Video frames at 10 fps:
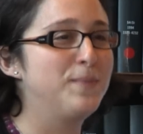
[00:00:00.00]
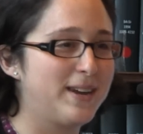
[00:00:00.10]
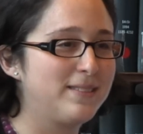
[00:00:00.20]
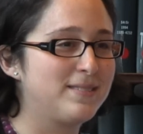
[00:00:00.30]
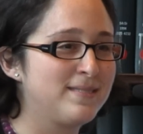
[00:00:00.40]

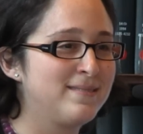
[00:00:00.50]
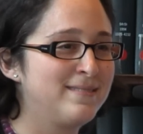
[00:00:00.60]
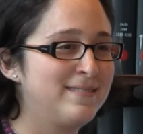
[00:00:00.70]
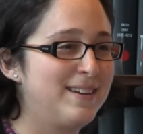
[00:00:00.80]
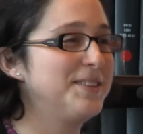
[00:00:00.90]
minutes.
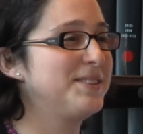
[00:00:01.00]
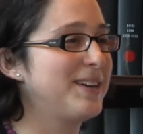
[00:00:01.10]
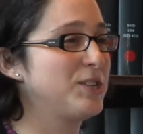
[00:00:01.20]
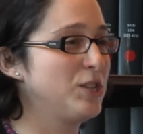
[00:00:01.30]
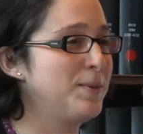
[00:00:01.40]
And this has
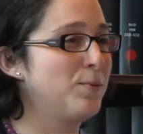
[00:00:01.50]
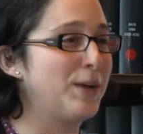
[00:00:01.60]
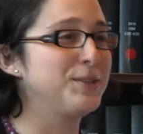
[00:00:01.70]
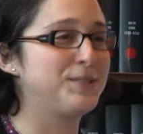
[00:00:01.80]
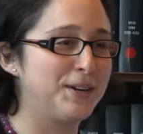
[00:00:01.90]
actually been
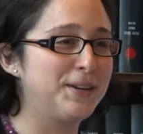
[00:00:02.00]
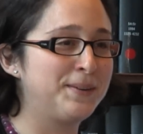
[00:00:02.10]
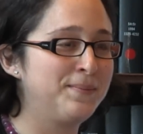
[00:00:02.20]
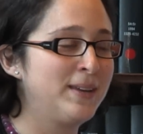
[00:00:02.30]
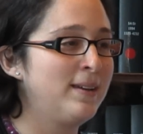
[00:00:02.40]
well studied.